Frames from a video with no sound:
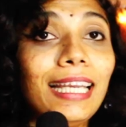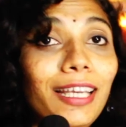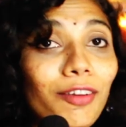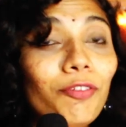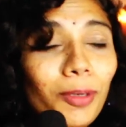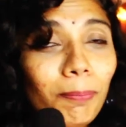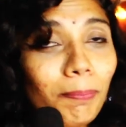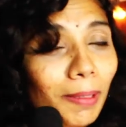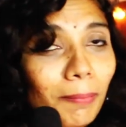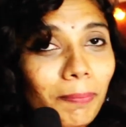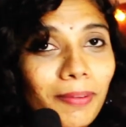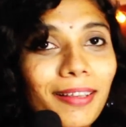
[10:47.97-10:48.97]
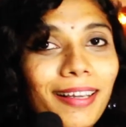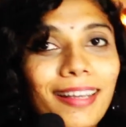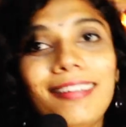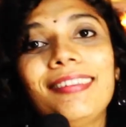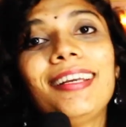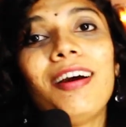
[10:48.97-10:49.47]
Evil people
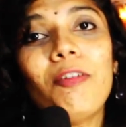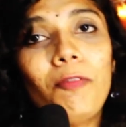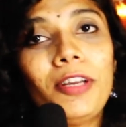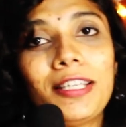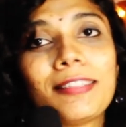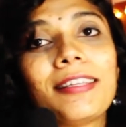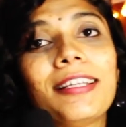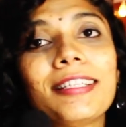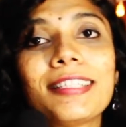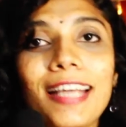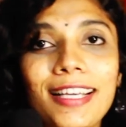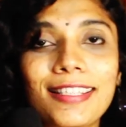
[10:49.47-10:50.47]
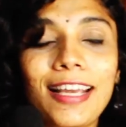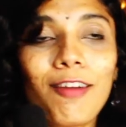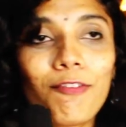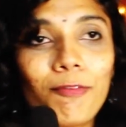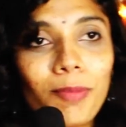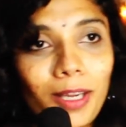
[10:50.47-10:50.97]
in the Avestan text
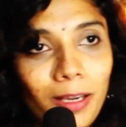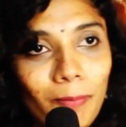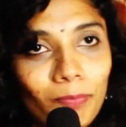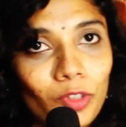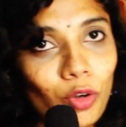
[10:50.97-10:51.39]
have become the